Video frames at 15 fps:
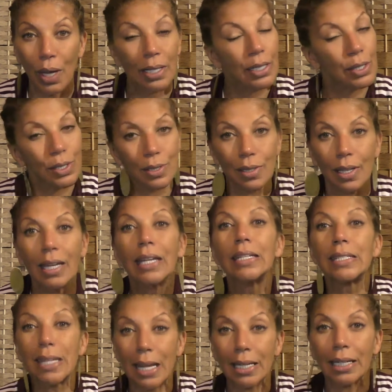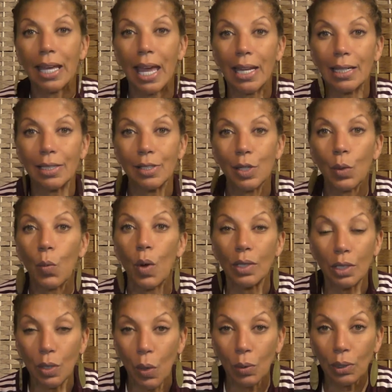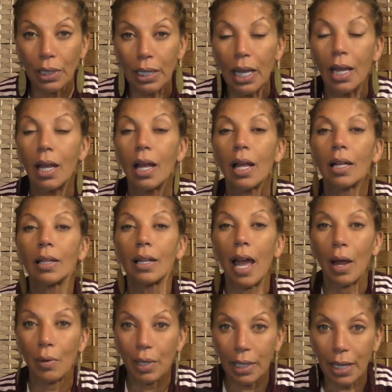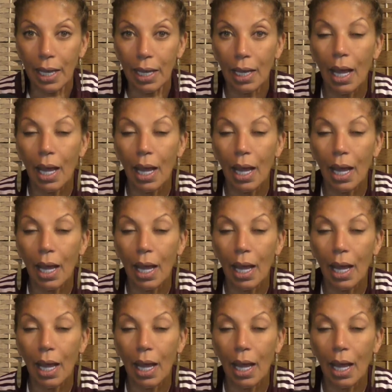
And it's dedicated to the one and only Larry King.